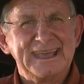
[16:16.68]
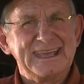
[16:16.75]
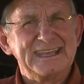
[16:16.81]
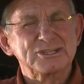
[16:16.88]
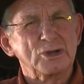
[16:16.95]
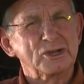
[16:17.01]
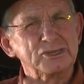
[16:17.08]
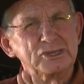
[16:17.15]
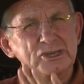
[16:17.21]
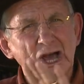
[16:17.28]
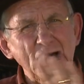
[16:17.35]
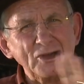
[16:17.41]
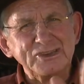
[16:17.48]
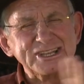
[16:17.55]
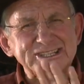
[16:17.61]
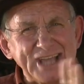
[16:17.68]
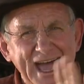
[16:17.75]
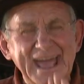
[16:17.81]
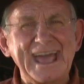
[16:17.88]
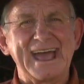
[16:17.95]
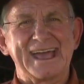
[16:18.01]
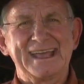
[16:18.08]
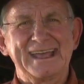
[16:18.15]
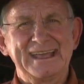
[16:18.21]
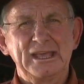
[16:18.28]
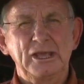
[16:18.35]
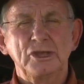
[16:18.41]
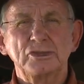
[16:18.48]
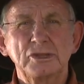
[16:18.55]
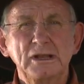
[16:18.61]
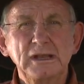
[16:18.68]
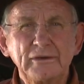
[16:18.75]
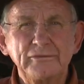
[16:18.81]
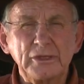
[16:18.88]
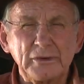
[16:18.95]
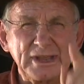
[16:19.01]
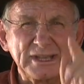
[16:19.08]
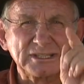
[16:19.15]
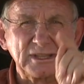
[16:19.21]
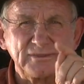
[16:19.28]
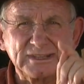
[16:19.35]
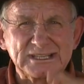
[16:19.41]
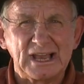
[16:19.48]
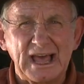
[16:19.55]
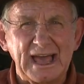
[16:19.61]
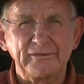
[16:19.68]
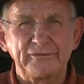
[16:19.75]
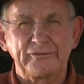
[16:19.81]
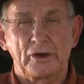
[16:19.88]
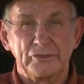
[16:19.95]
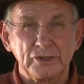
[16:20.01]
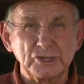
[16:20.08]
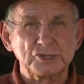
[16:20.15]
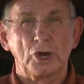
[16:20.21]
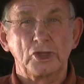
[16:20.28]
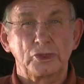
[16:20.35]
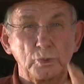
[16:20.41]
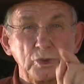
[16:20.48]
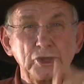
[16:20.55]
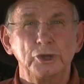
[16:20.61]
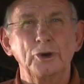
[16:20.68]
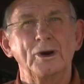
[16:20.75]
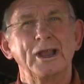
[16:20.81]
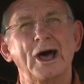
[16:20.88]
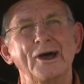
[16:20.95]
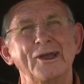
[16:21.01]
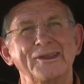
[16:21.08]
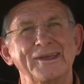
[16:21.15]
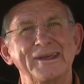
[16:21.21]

He's got no desire to live the rest of his life on this earth with you alone.